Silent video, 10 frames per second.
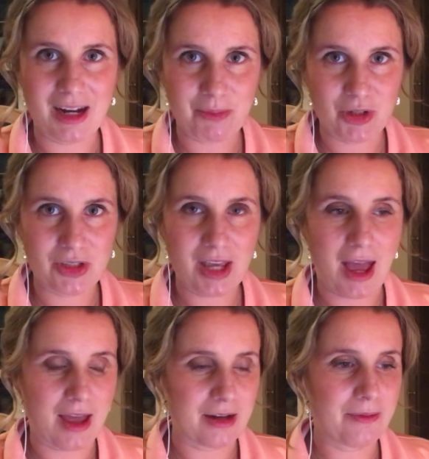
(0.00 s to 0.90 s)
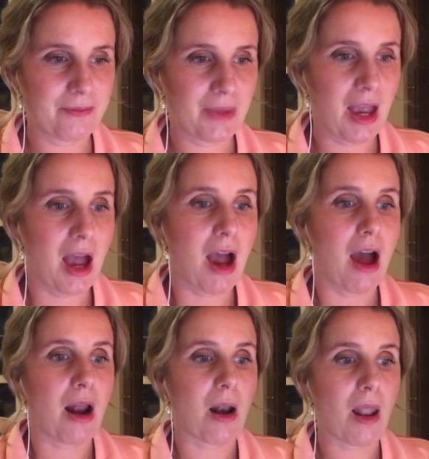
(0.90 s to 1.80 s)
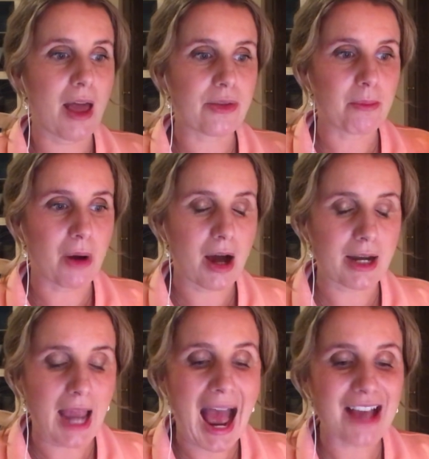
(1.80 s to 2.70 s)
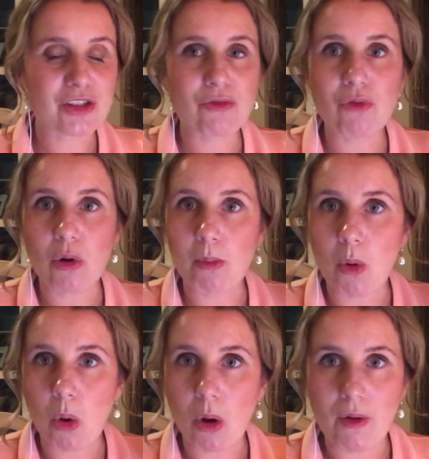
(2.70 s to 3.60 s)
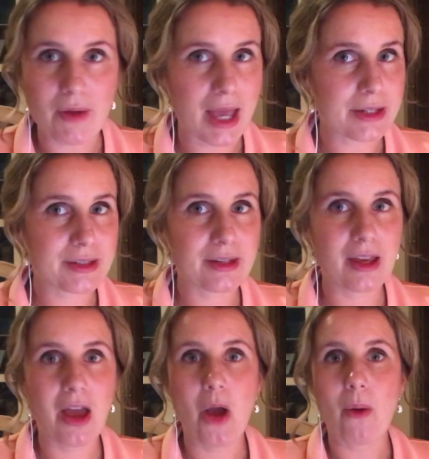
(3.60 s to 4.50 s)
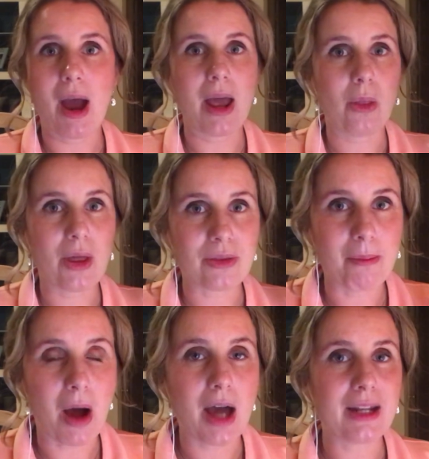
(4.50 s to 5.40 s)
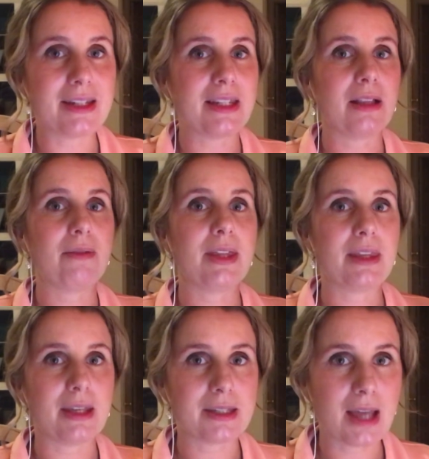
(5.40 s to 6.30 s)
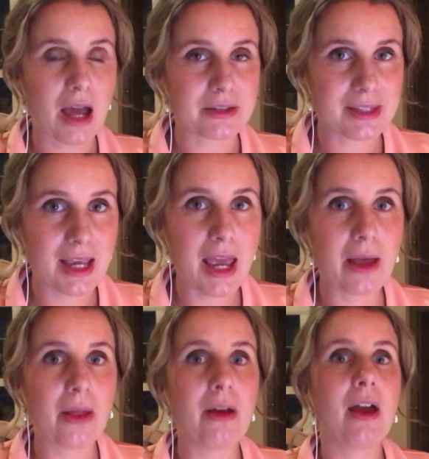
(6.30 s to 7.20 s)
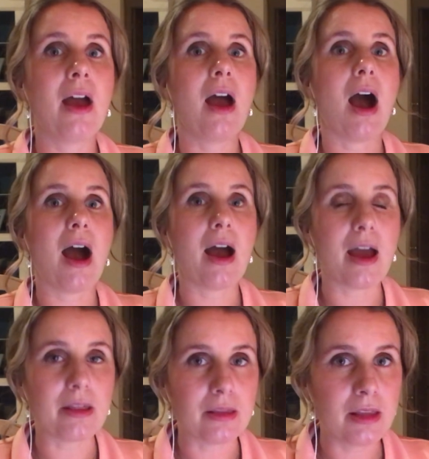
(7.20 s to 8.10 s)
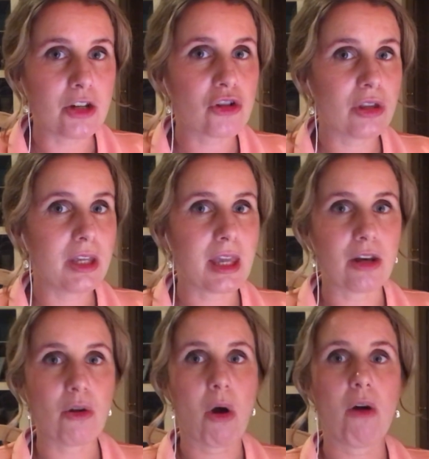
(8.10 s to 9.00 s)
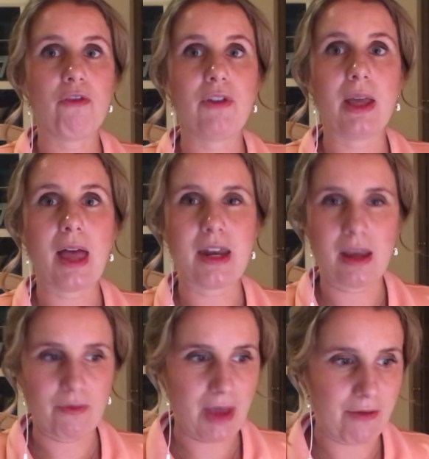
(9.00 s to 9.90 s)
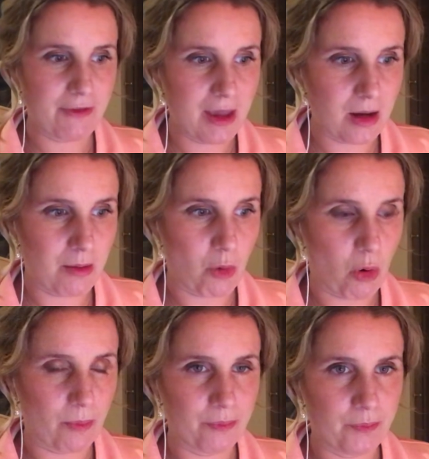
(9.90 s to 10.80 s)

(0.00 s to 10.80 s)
it up to 10. Let the body ask for more of it, right? Let the body deal with it until I literally cannot feel any of that fear anymore.